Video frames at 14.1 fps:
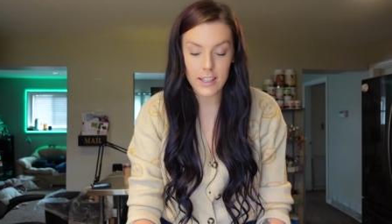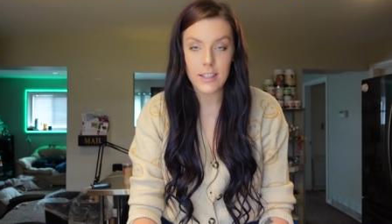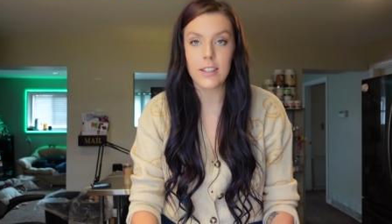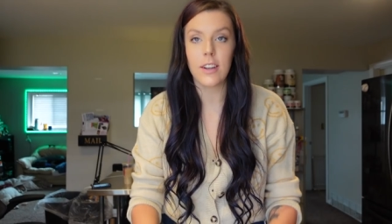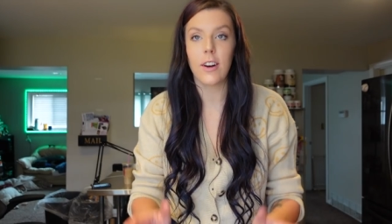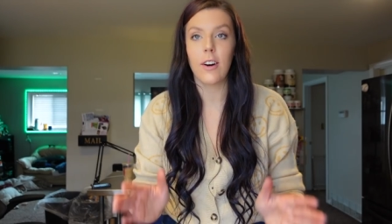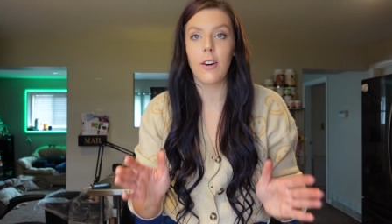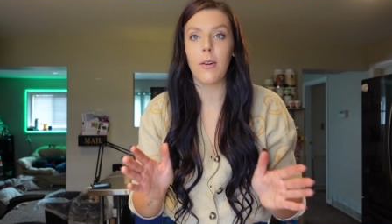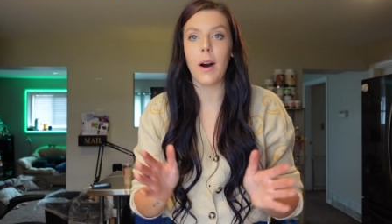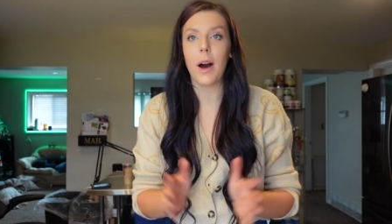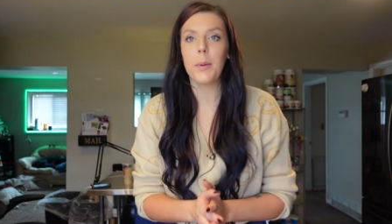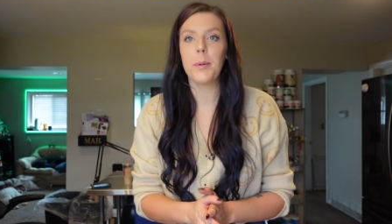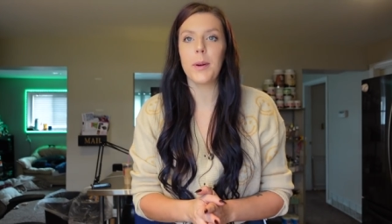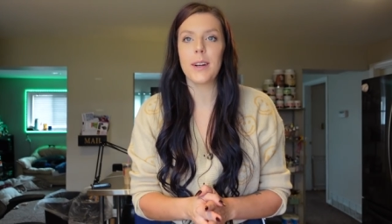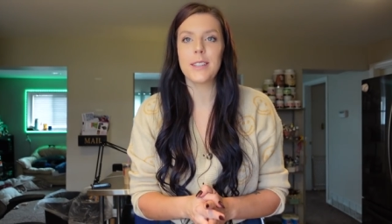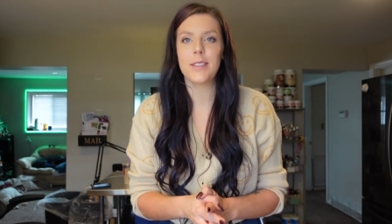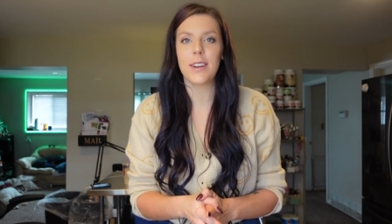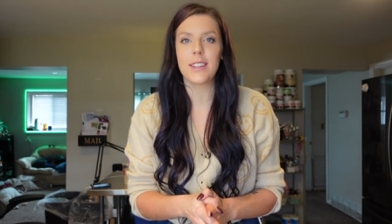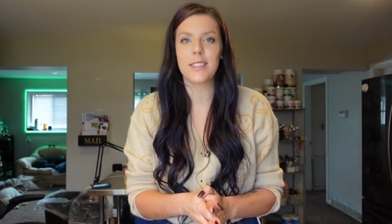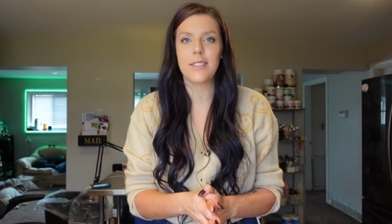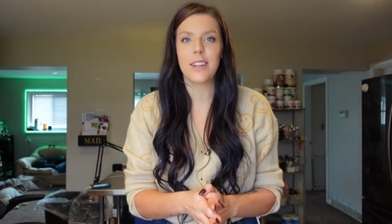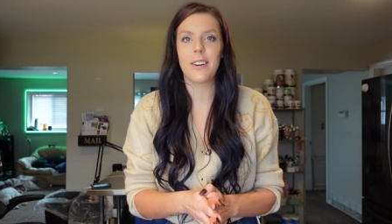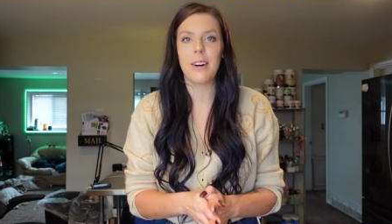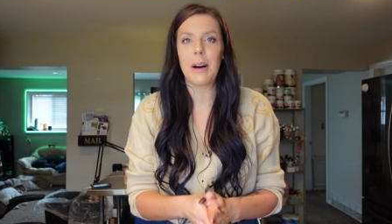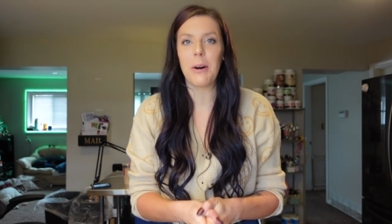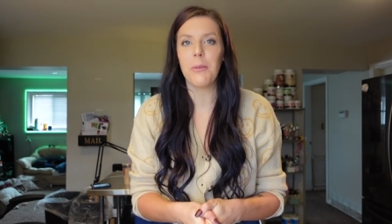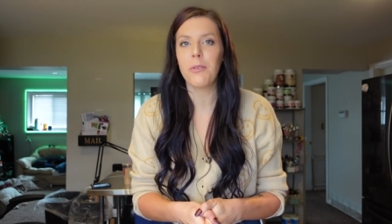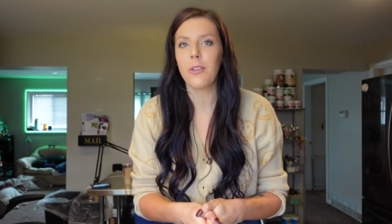So I hope you guys found this video
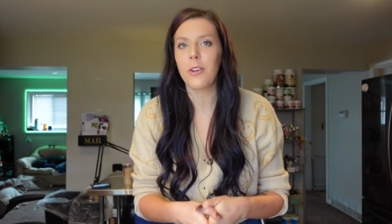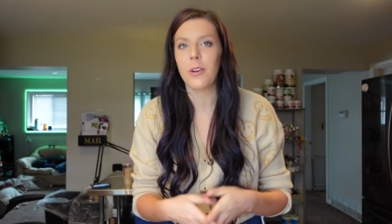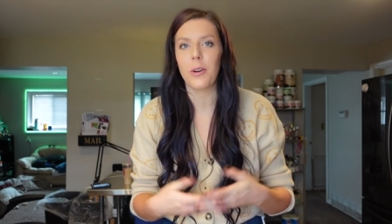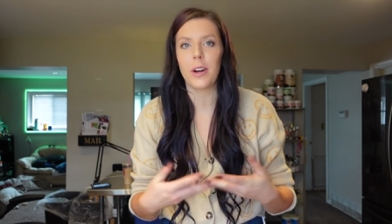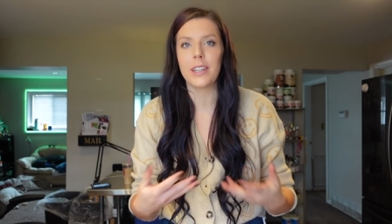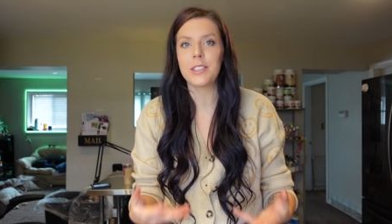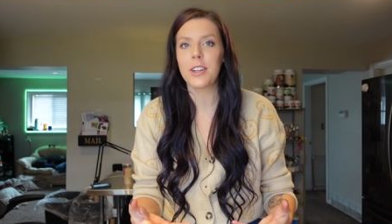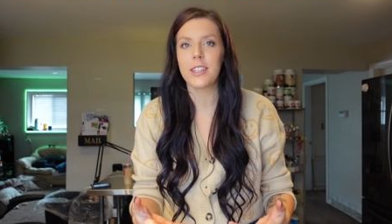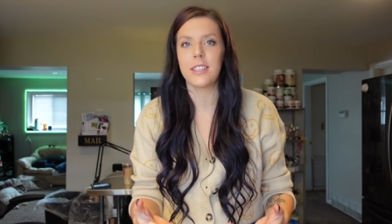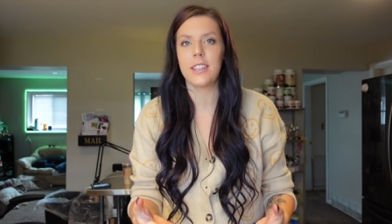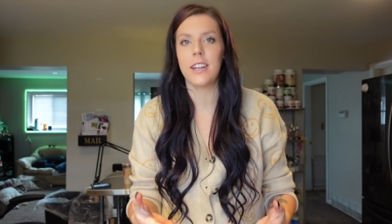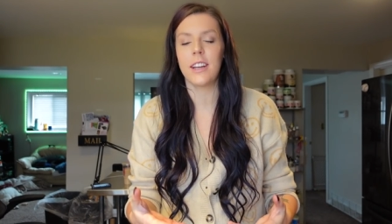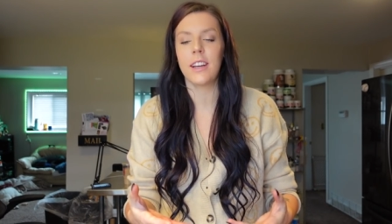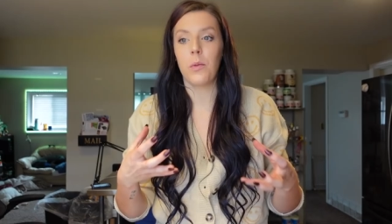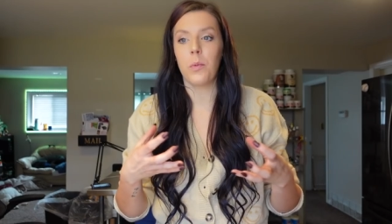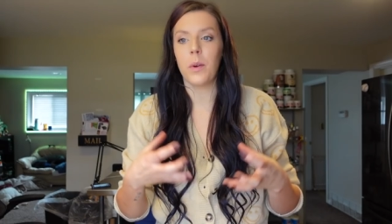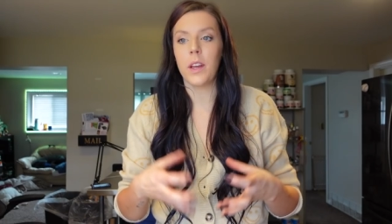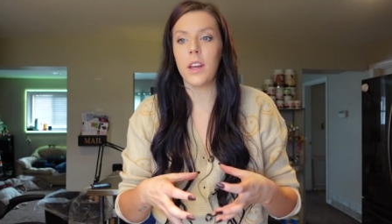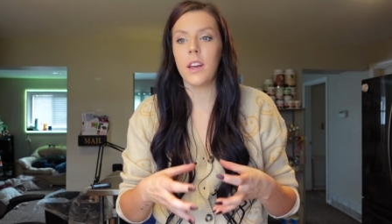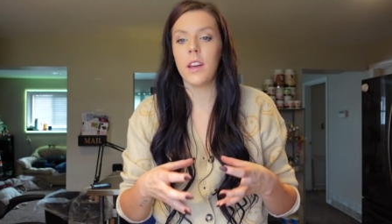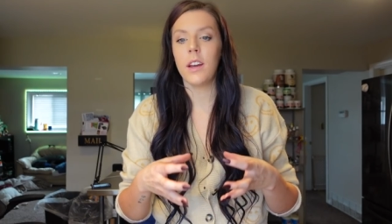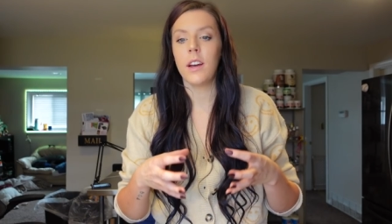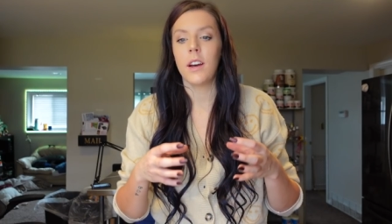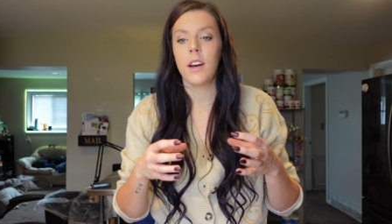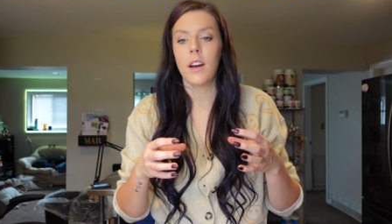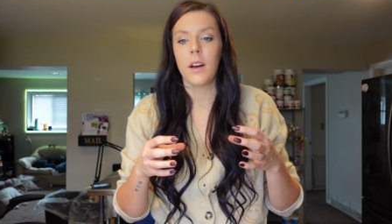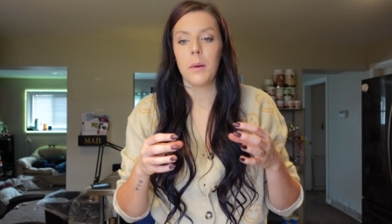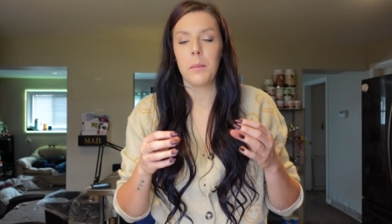helpful or interesting. We,
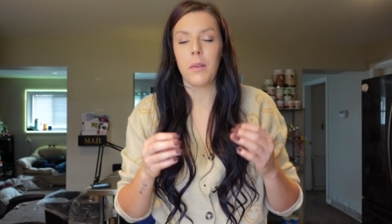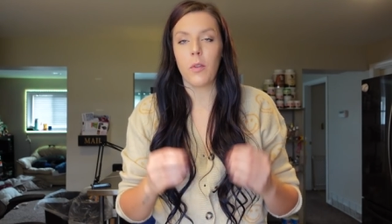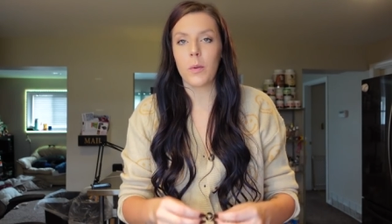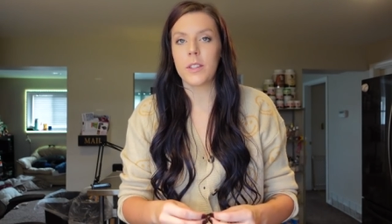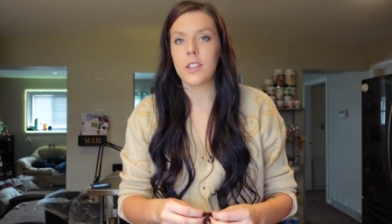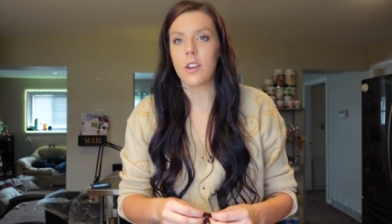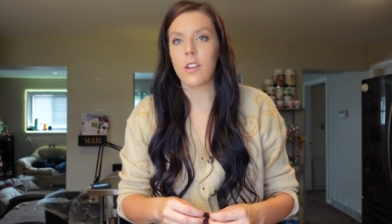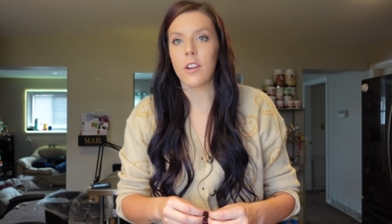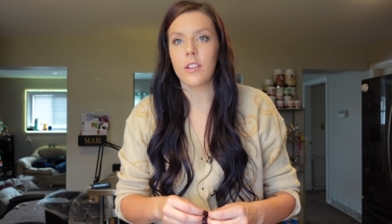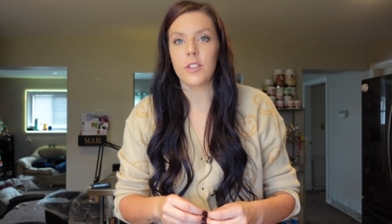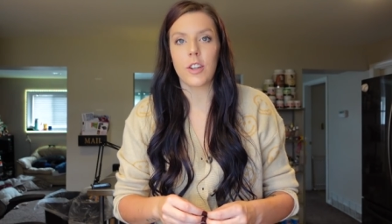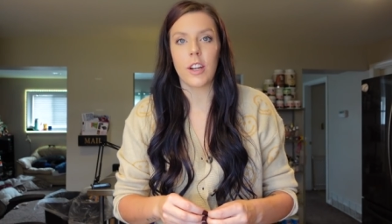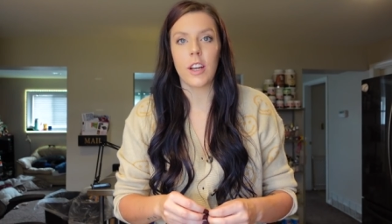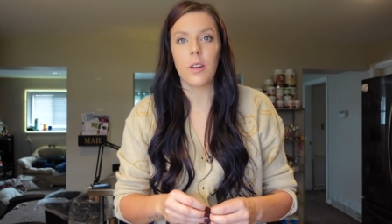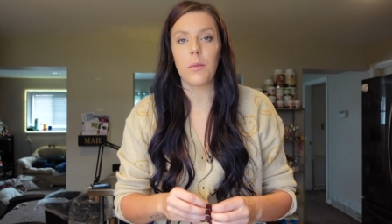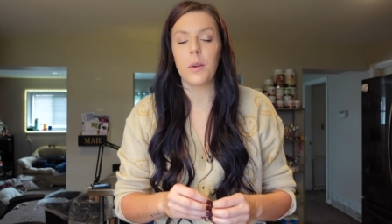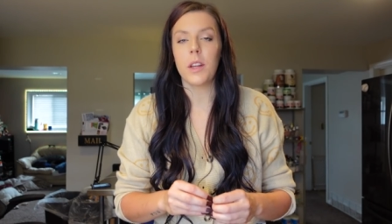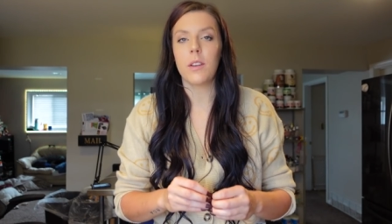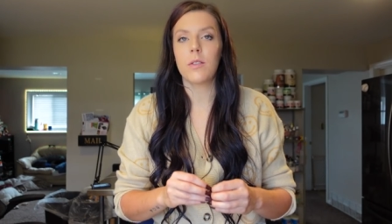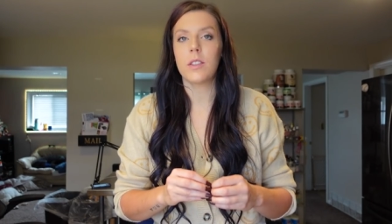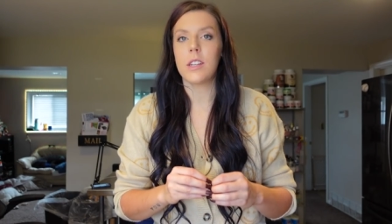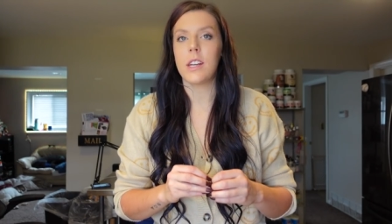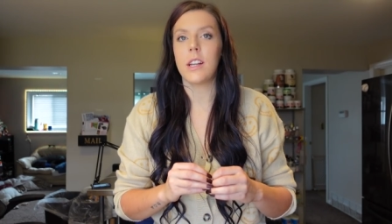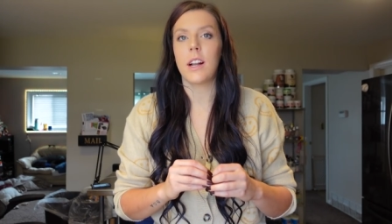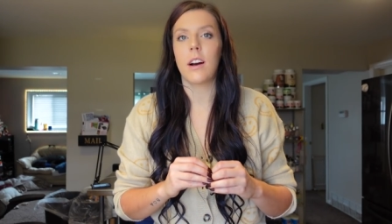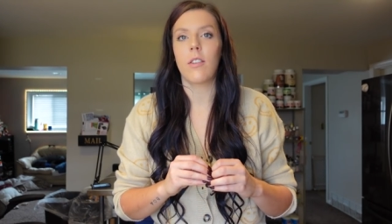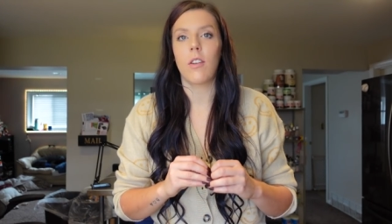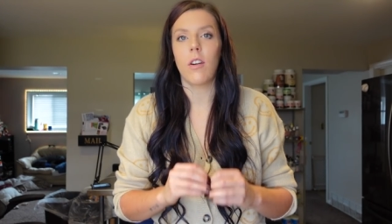before we started our journey, we used to eat
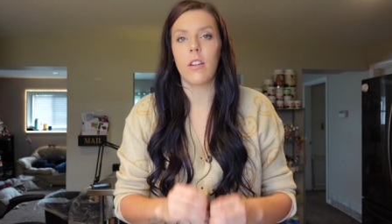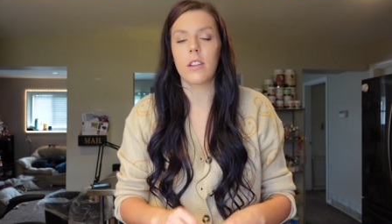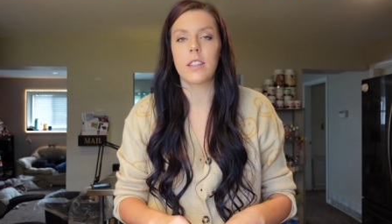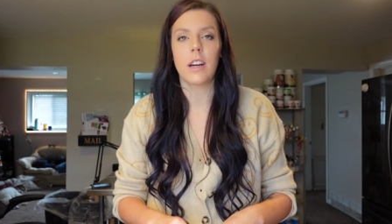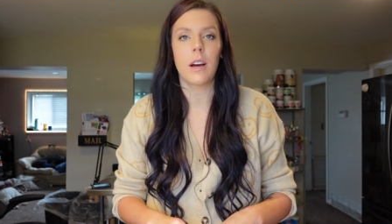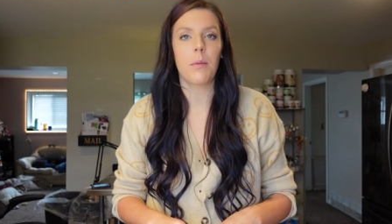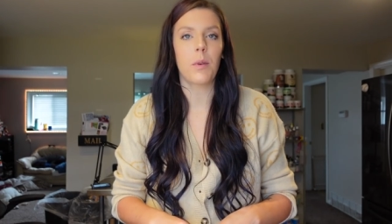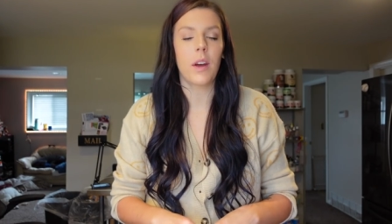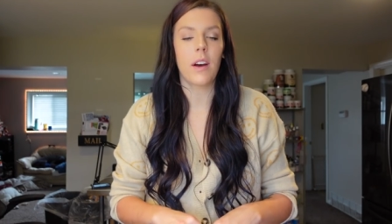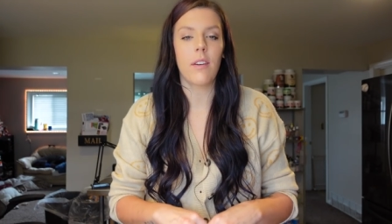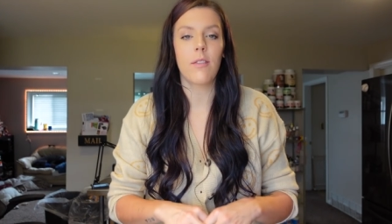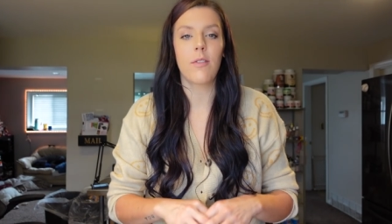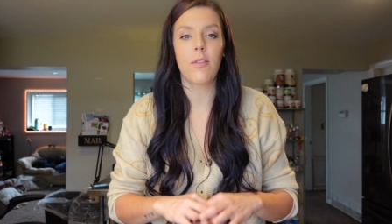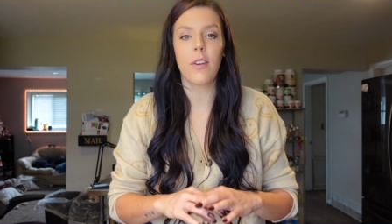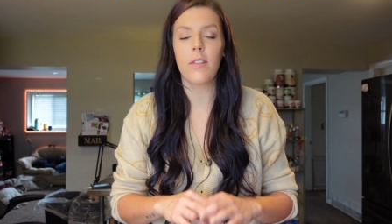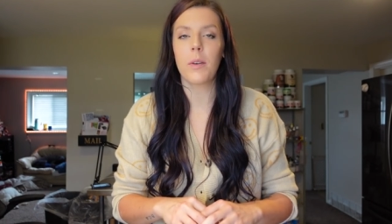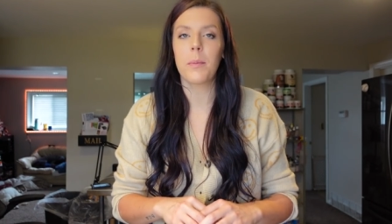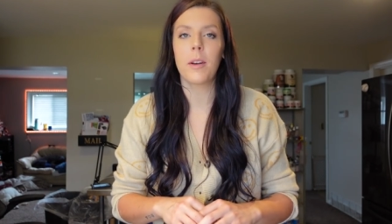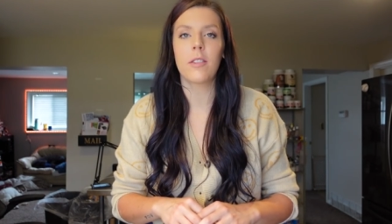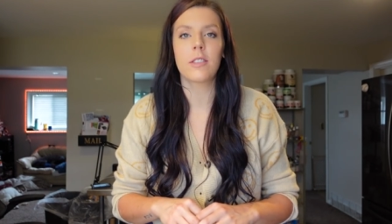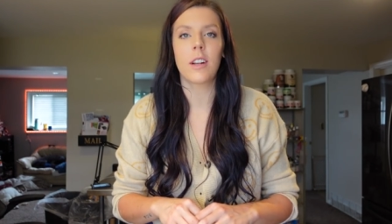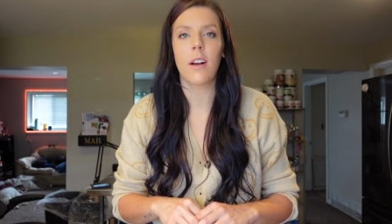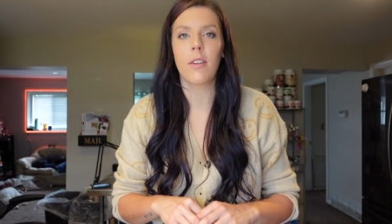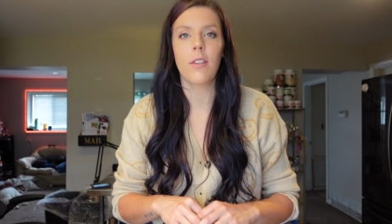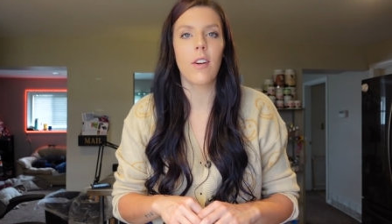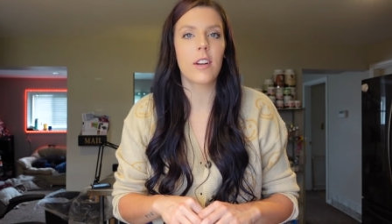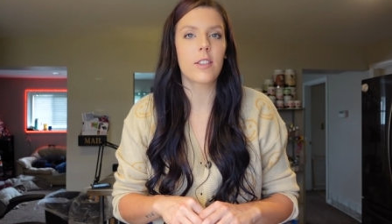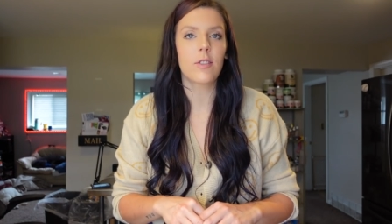out all the time. We have favorite meals at
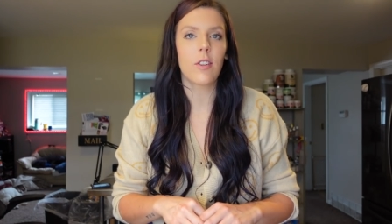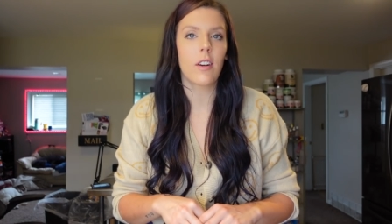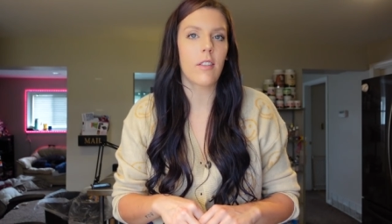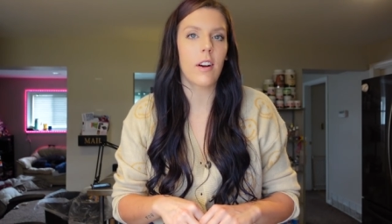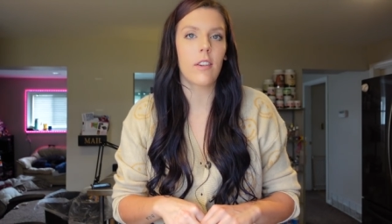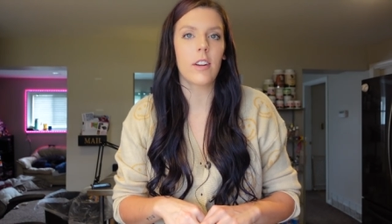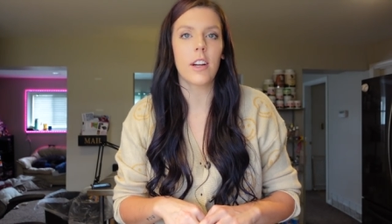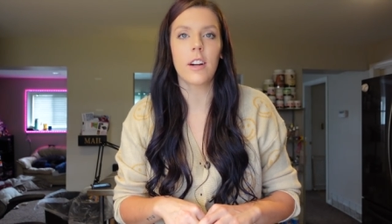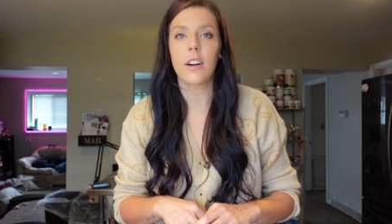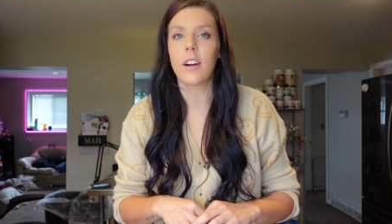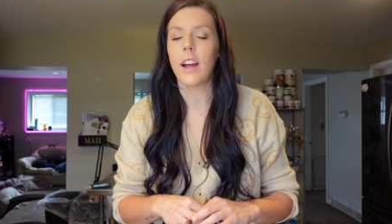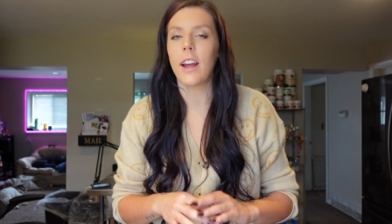every restaurant around here.